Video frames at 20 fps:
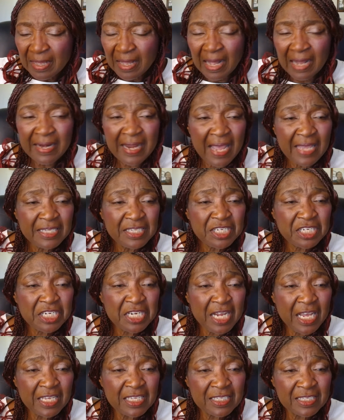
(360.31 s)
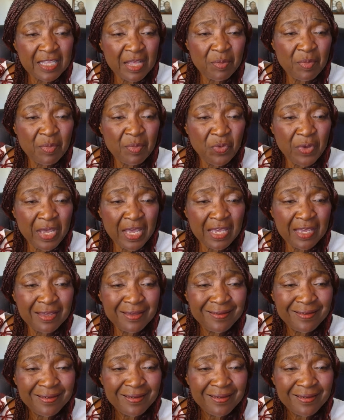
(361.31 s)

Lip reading: and I chase them away,